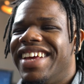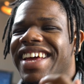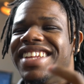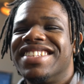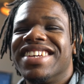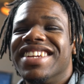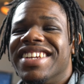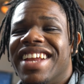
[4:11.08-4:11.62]

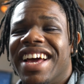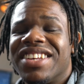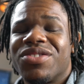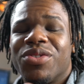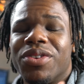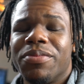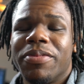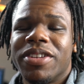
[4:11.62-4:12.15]
Into the next
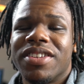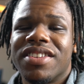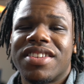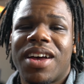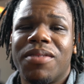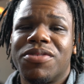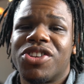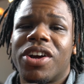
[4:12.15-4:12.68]
order of business.
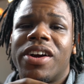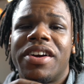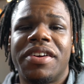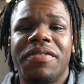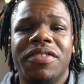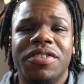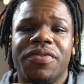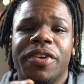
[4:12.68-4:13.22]
I'm sorry
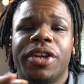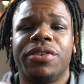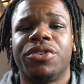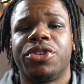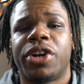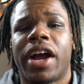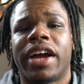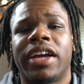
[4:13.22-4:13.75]
if this video is
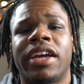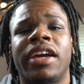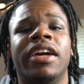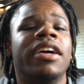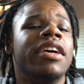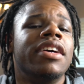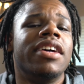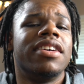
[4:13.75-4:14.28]
dragging.
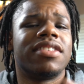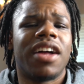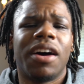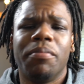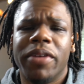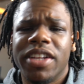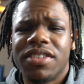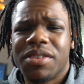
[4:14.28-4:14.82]
It's
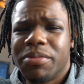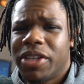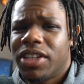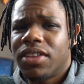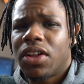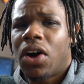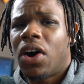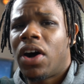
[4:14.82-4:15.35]
not meant to be
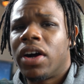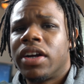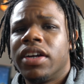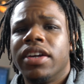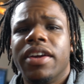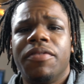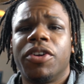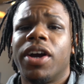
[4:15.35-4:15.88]
long.
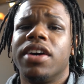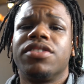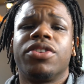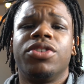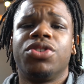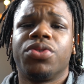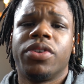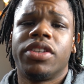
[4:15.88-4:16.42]
If you guys are
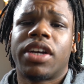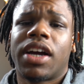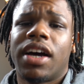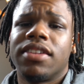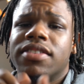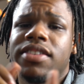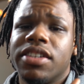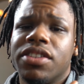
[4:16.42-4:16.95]
enjoying the
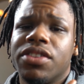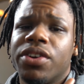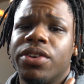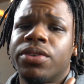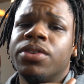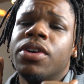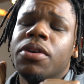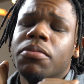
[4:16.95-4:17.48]
content
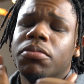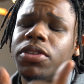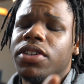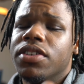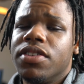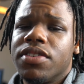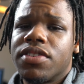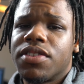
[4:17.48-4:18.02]
though,
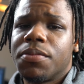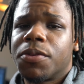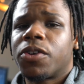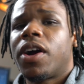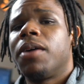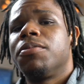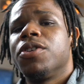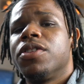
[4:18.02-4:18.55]
please
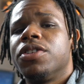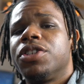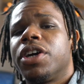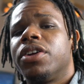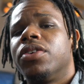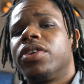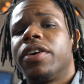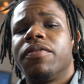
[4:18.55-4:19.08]
subscribe to the
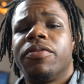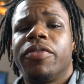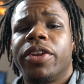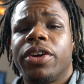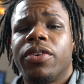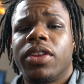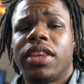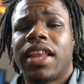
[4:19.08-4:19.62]
channel, give the video a